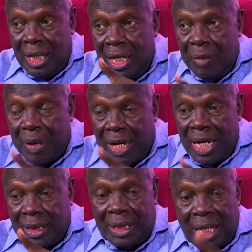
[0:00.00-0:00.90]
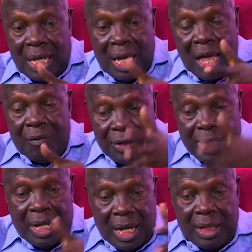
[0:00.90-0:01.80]
Independence Day every
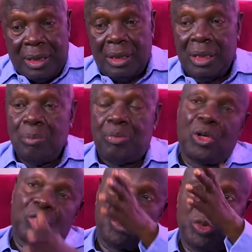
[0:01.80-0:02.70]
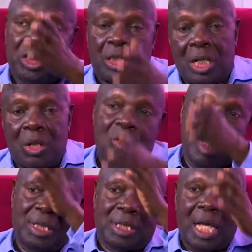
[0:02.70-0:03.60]
year. Poor school children go
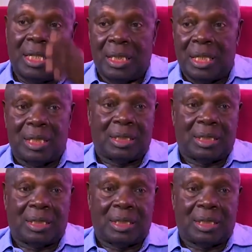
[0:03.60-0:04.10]
and stand in the